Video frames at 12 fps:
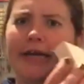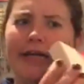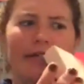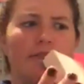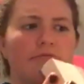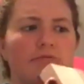in
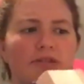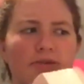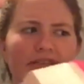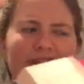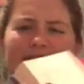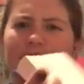it. So
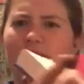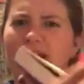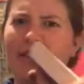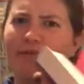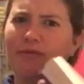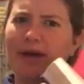this is what
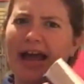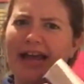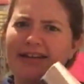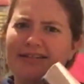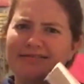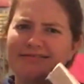I've
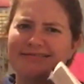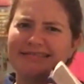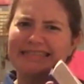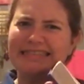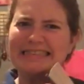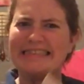read.
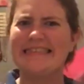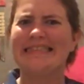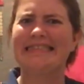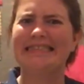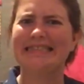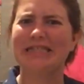
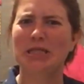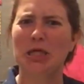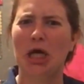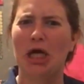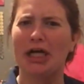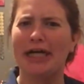
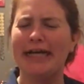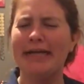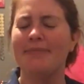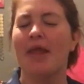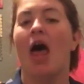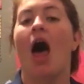Sorry.
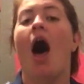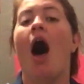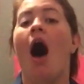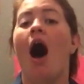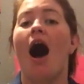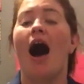
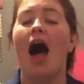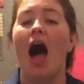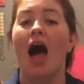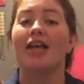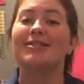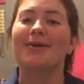
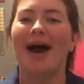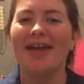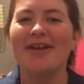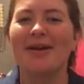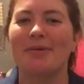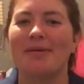So I
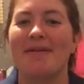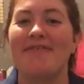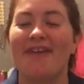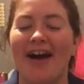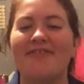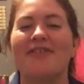thought it would be
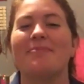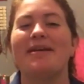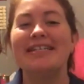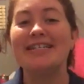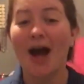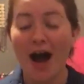fun for me
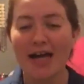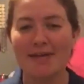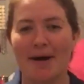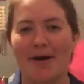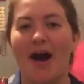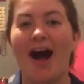to talk
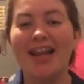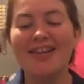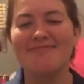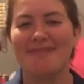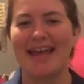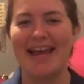about all
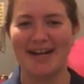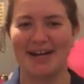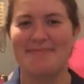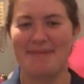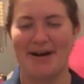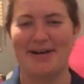of my Harry
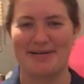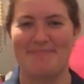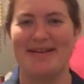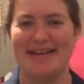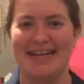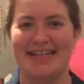Potter
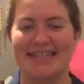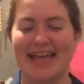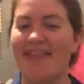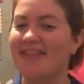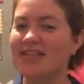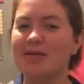opinions.
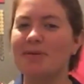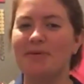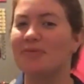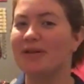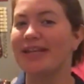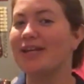And this will be
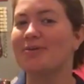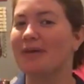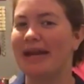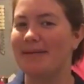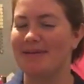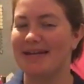really
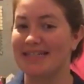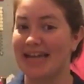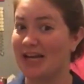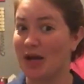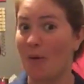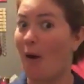great because I
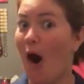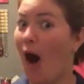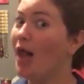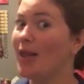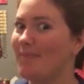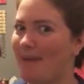know
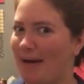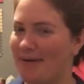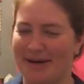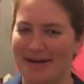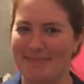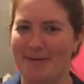all about
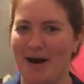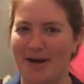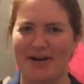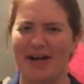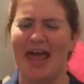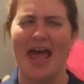Harry
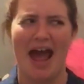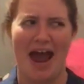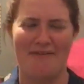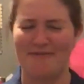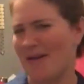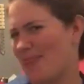Potter and
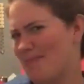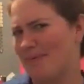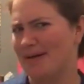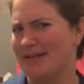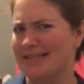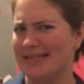I've read the
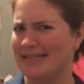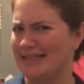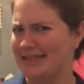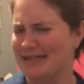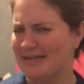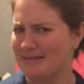books and